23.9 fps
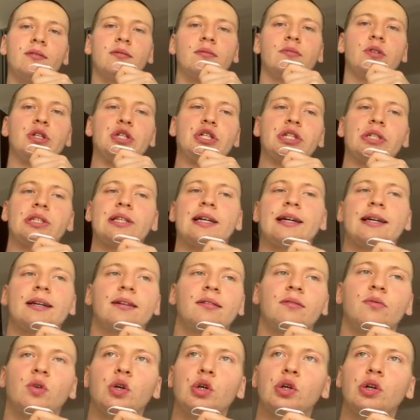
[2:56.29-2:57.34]
which is like
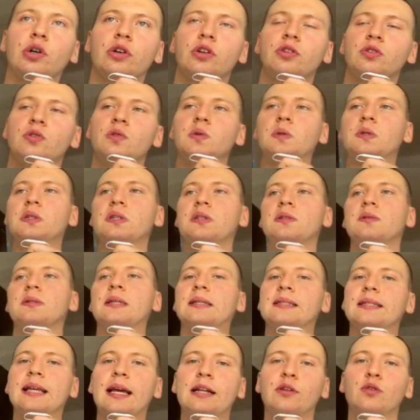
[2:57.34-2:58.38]
what you got to do to
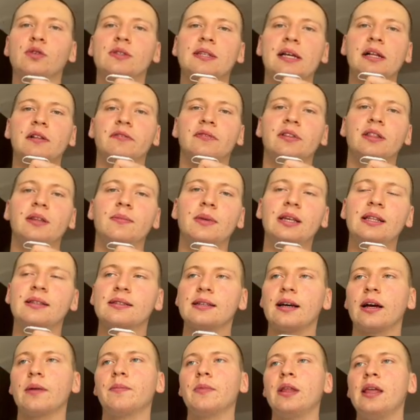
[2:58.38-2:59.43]
sustain yourself in the
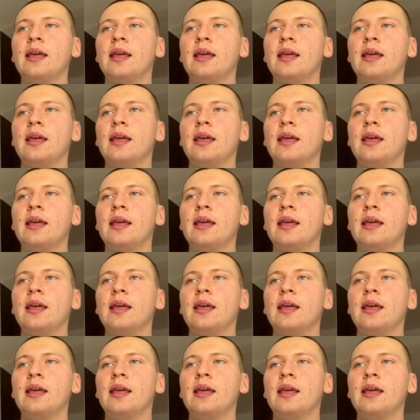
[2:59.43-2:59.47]
meantime.